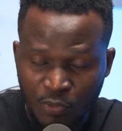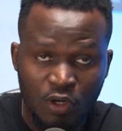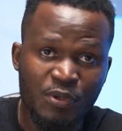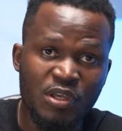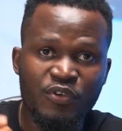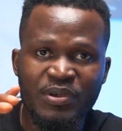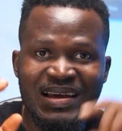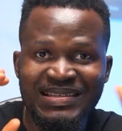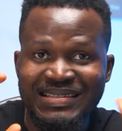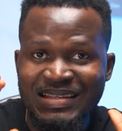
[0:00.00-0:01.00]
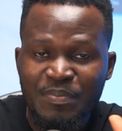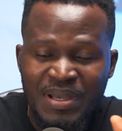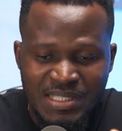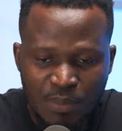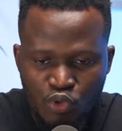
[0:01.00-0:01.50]
I'm going to be giving you guys a
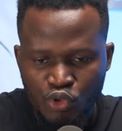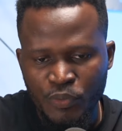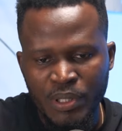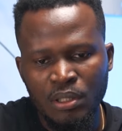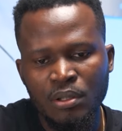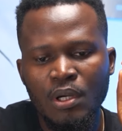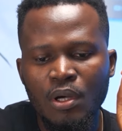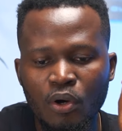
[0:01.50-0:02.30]
step-by-step tutorial